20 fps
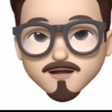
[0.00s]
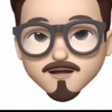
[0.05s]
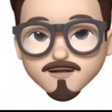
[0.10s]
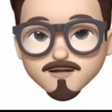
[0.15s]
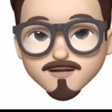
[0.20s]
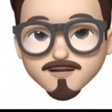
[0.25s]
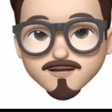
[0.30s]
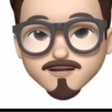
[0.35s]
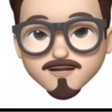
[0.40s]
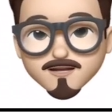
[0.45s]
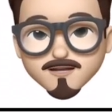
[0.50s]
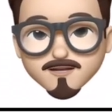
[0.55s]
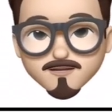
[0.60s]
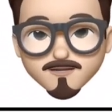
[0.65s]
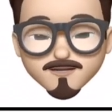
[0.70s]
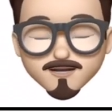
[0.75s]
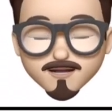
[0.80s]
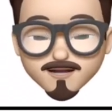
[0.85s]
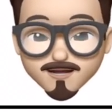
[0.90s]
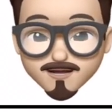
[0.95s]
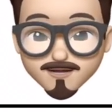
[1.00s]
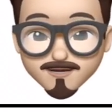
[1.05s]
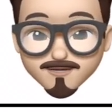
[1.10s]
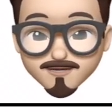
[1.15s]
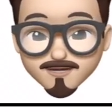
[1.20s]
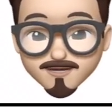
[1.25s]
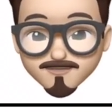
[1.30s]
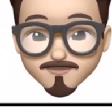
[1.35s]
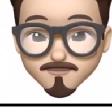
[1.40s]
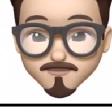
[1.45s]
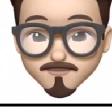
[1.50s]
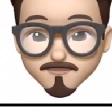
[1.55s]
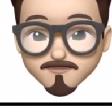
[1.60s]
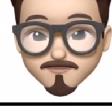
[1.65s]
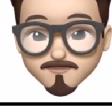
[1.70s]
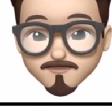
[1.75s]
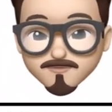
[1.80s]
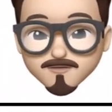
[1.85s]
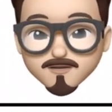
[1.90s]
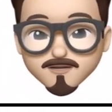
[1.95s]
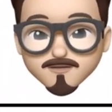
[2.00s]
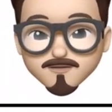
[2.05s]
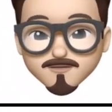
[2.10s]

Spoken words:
neater and less confusing.